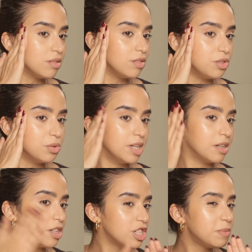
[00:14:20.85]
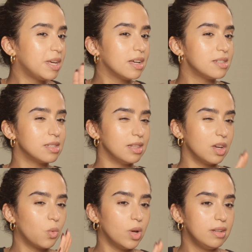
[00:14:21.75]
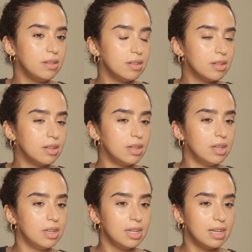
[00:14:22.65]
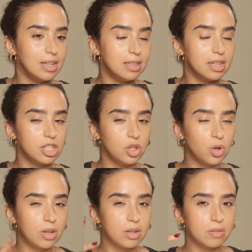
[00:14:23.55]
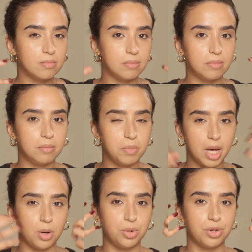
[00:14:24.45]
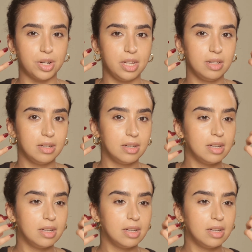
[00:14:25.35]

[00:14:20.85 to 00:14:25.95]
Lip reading: do it. It's just because it's liquid, it doesn't look powdery,